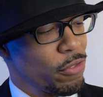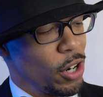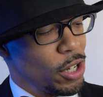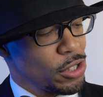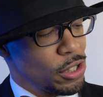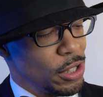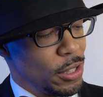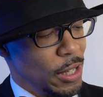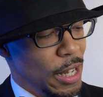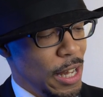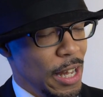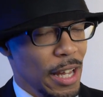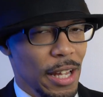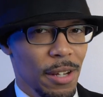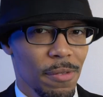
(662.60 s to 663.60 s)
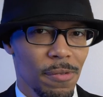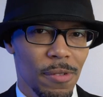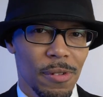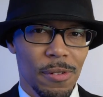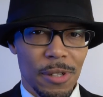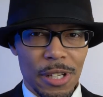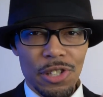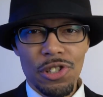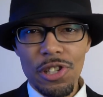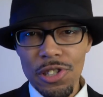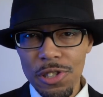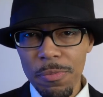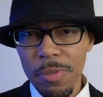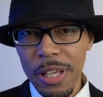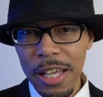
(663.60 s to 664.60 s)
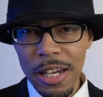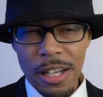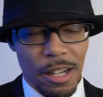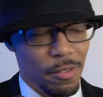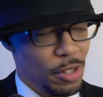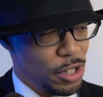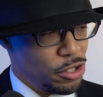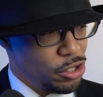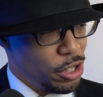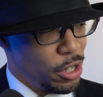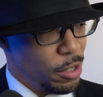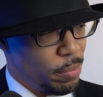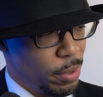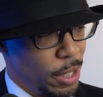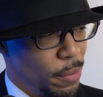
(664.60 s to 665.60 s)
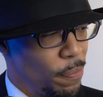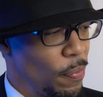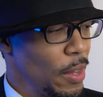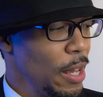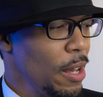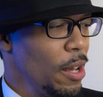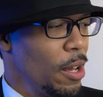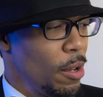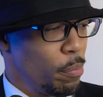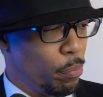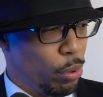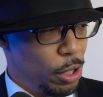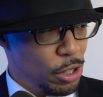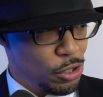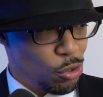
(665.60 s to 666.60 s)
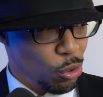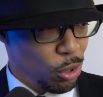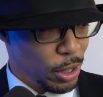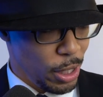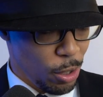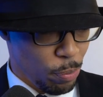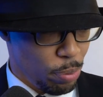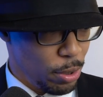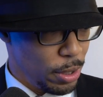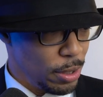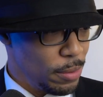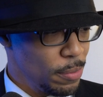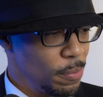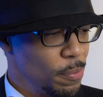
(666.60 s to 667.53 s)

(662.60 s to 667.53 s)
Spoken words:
version, and it's just the beginning of this year, but pretty sure they'll put